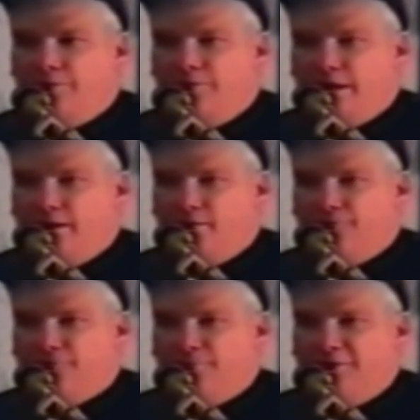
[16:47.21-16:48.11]
part of the
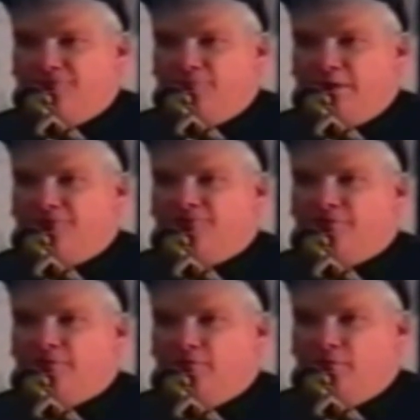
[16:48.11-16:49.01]
aerospace
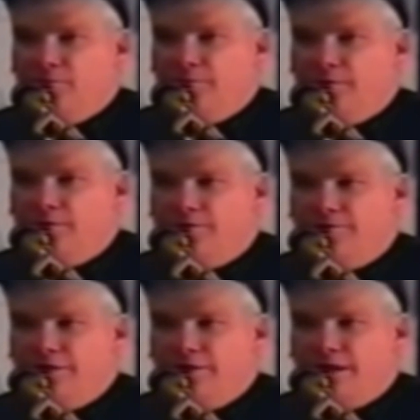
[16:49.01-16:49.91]
medicine group
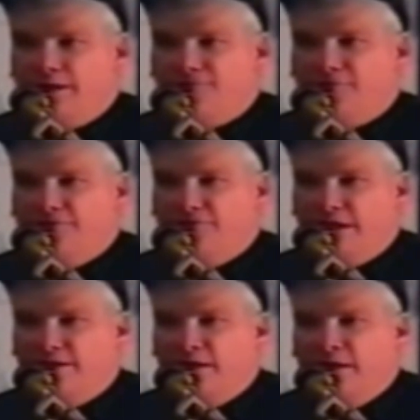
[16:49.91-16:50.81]
of the United
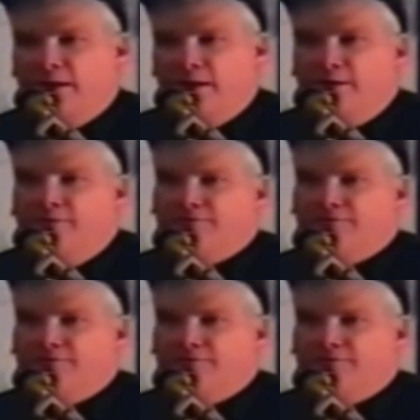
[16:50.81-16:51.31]
States Navy.